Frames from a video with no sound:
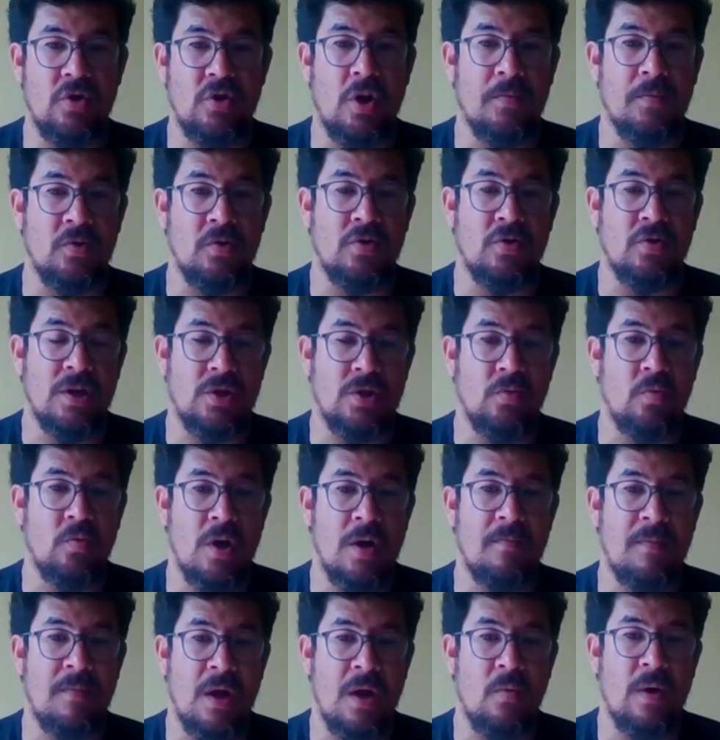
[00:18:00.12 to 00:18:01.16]
try to work
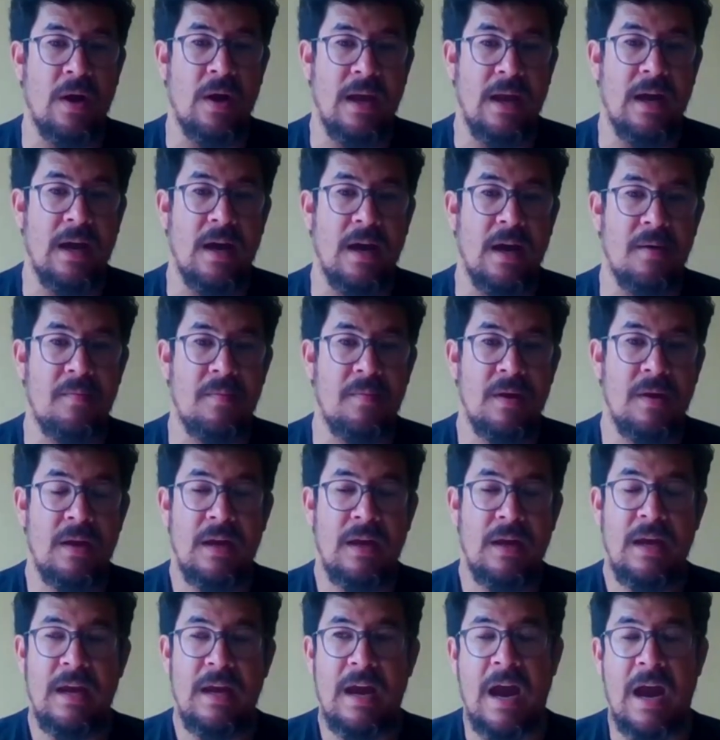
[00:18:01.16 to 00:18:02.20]
my way up,
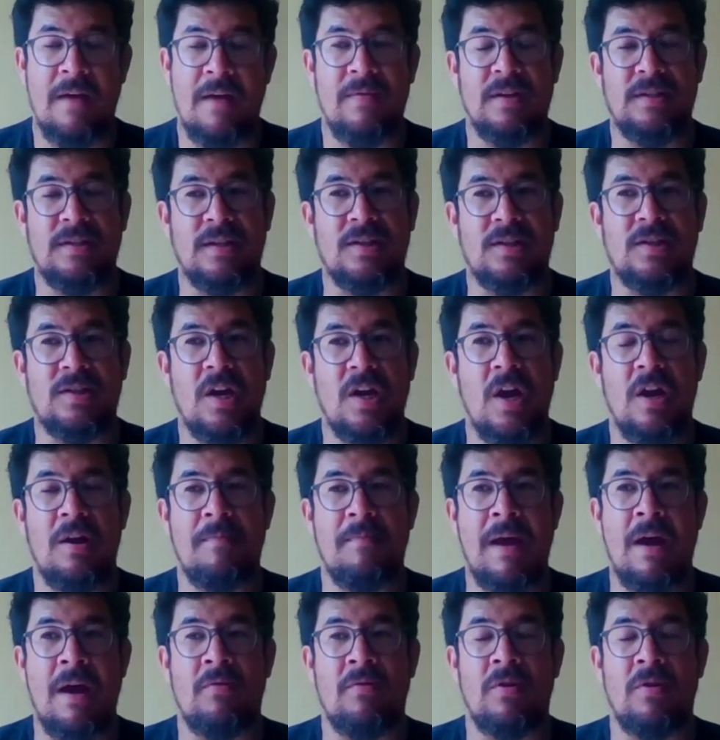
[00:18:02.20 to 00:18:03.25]
and there's a certain
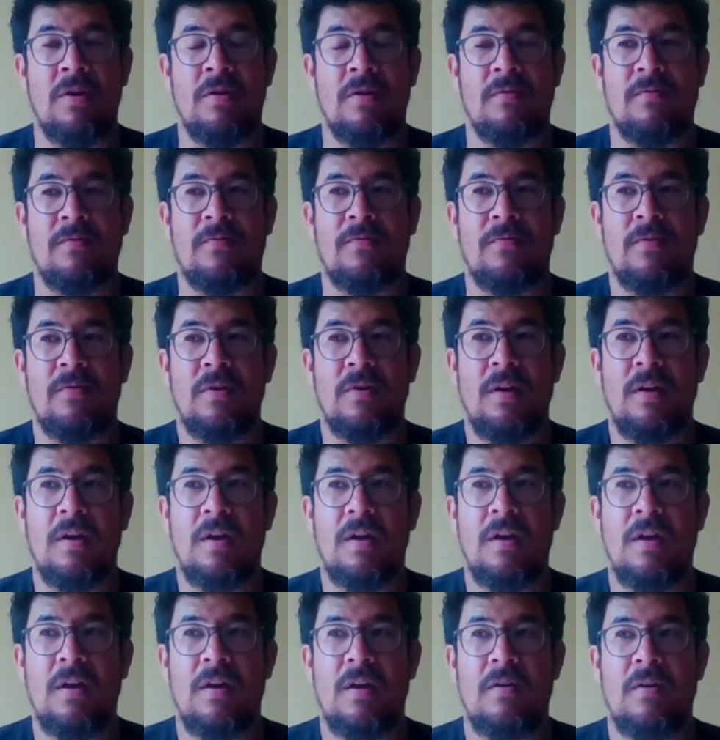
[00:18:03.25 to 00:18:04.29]
amount of
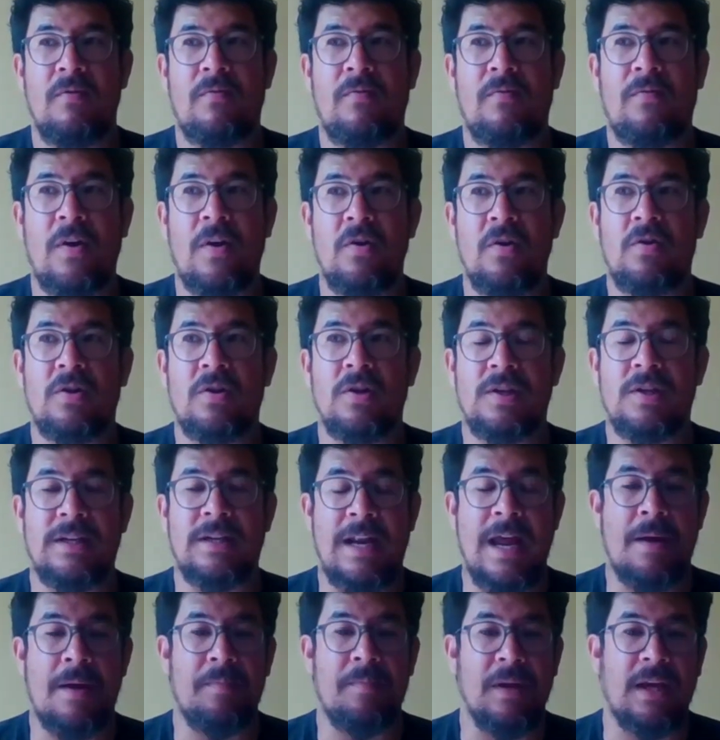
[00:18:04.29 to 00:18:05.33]
focus and
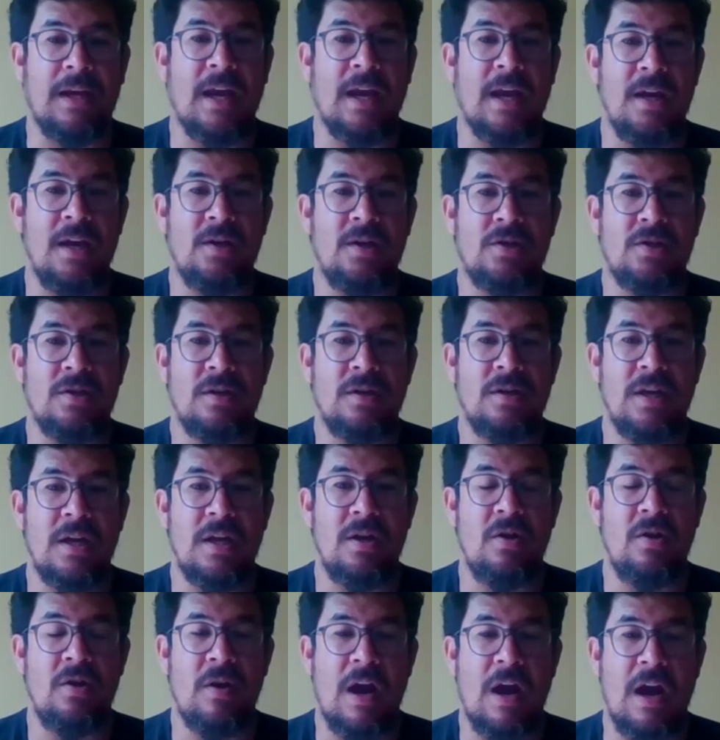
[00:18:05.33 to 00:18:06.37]
application that
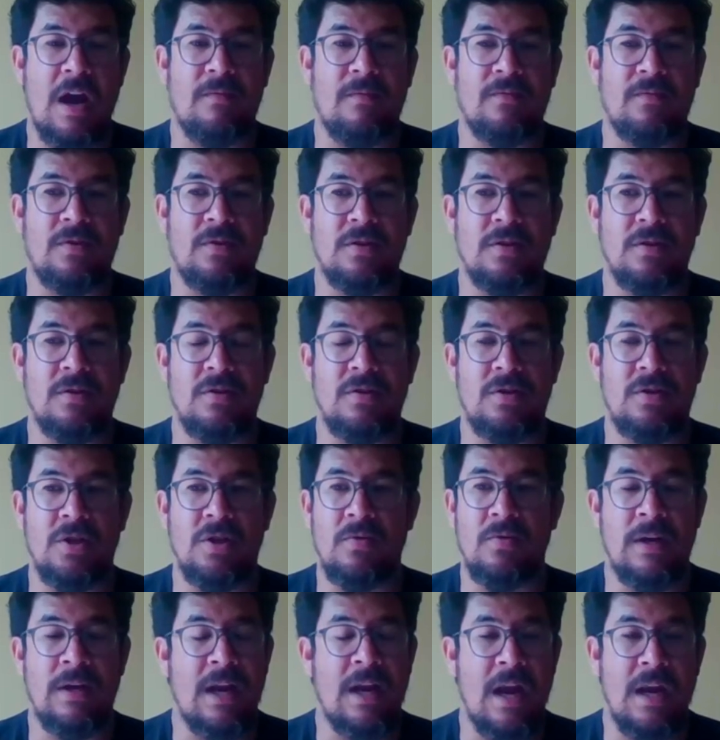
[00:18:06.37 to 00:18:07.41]
you have to
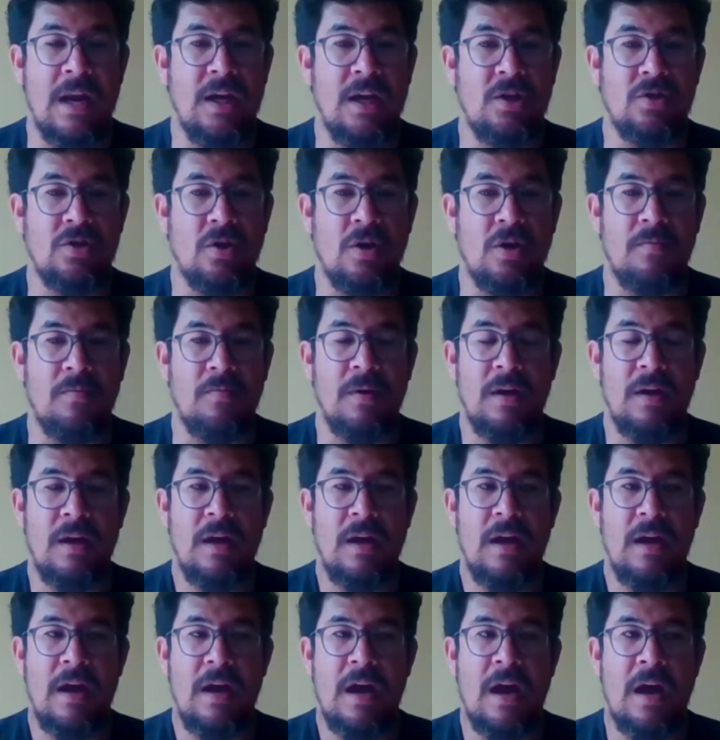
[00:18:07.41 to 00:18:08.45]
do in any job,
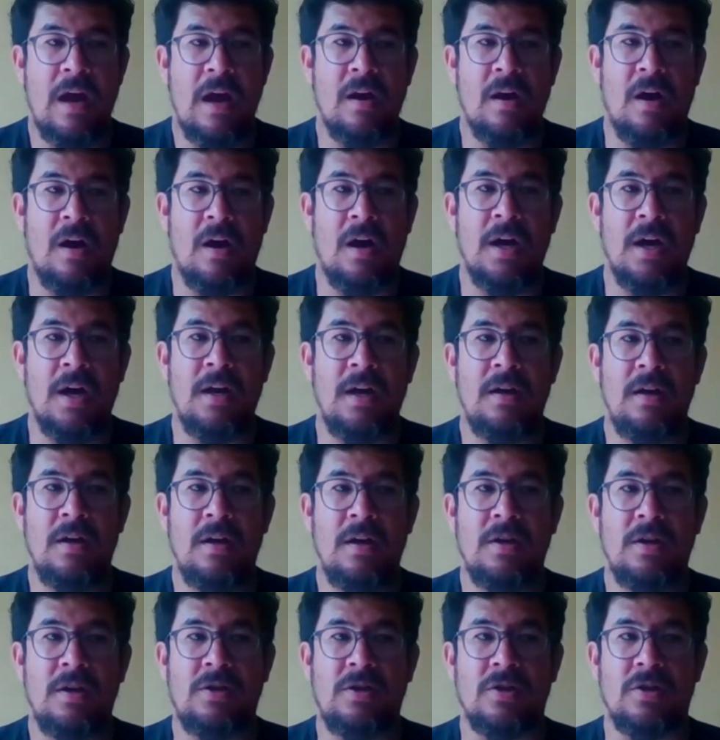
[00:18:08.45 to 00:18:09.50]
and I
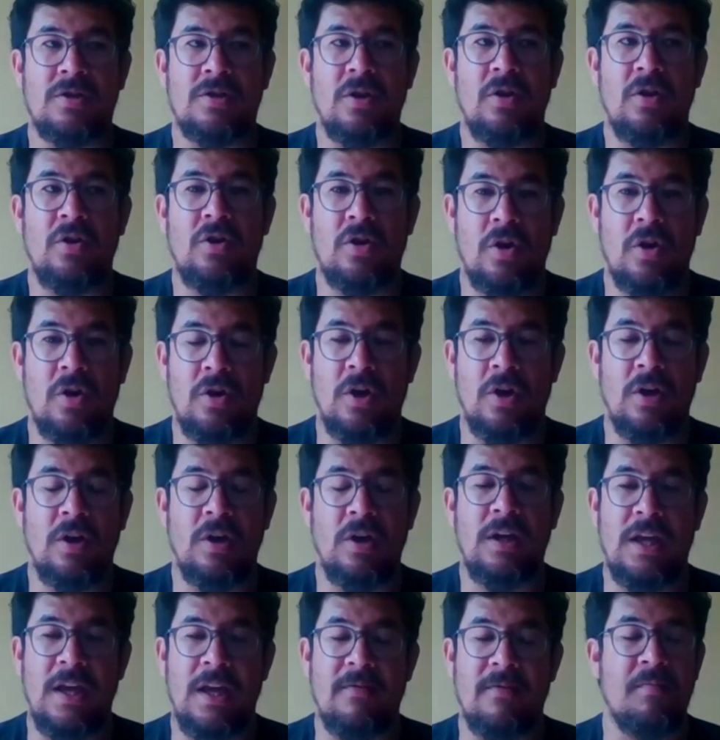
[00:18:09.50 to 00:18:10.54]
just
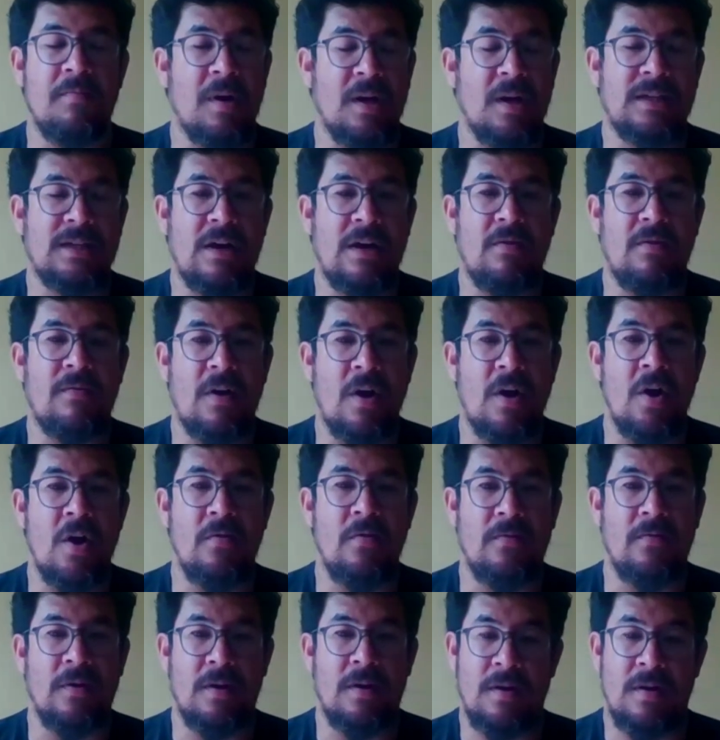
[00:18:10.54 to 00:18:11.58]
couldn't give myself
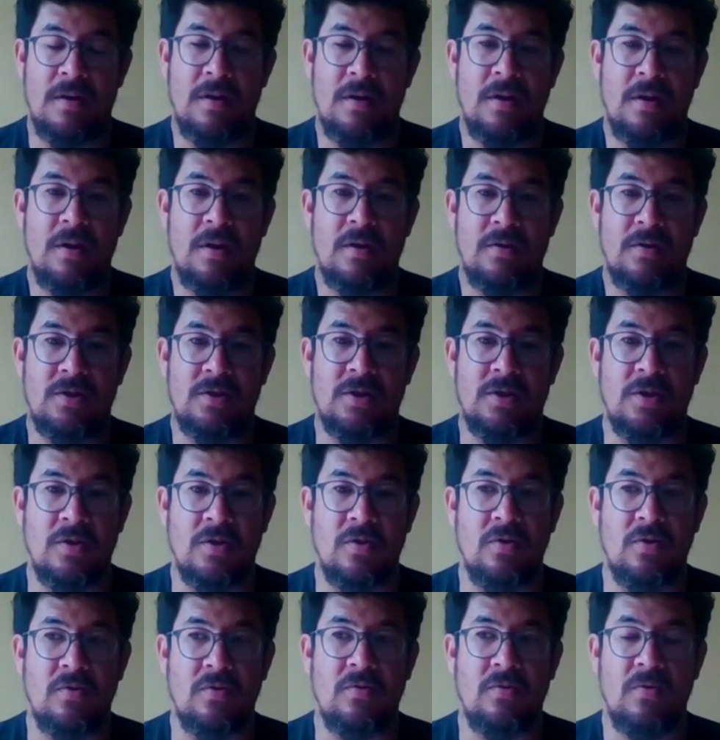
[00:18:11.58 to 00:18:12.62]
over
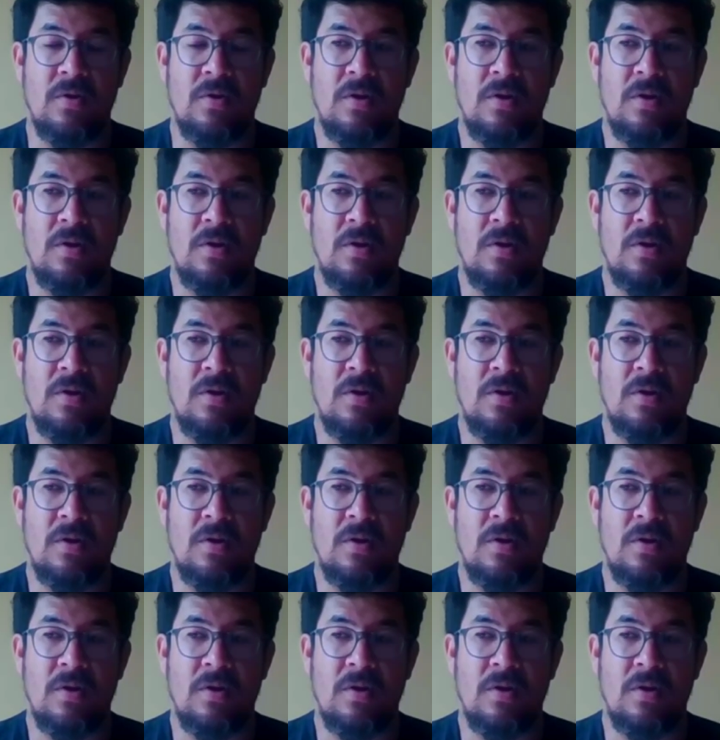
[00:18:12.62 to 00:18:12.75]
to